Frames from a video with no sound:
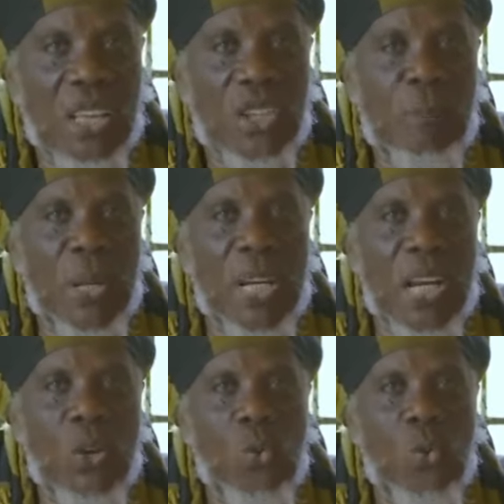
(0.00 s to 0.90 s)
So
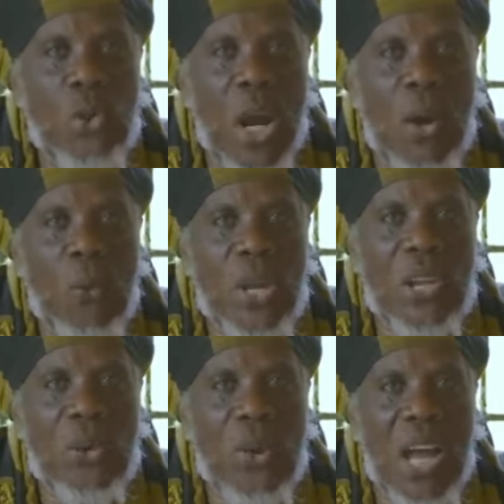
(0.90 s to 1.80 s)
depending on who you are,
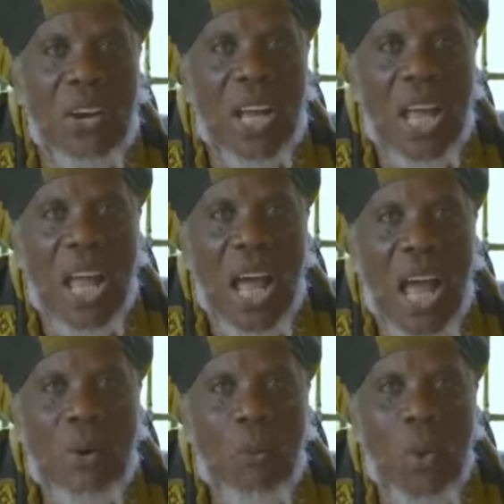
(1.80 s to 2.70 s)
where you are,
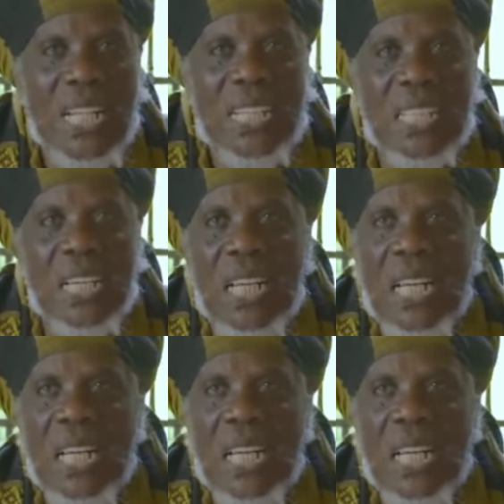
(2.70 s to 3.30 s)
and what